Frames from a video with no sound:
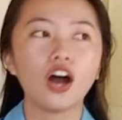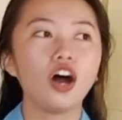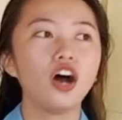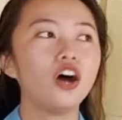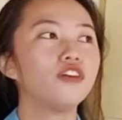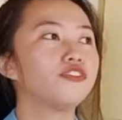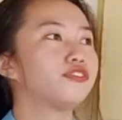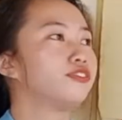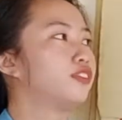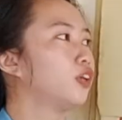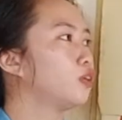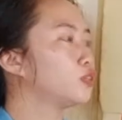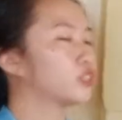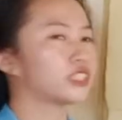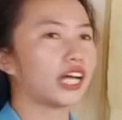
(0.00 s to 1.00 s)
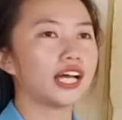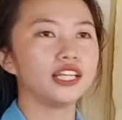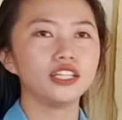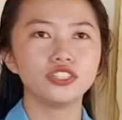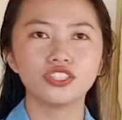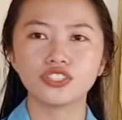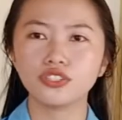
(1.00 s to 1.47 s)
of those
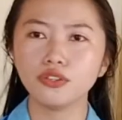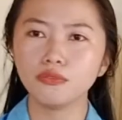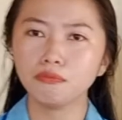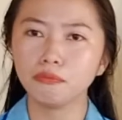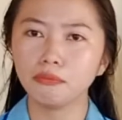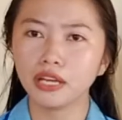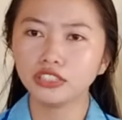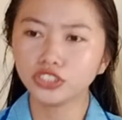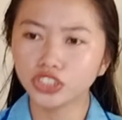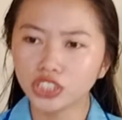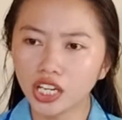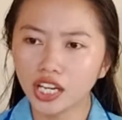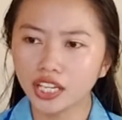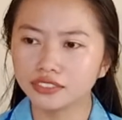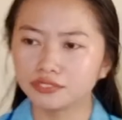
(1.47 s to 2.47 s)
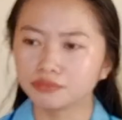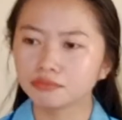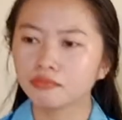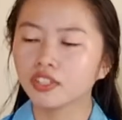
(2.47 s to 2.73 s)
salads you mentioned?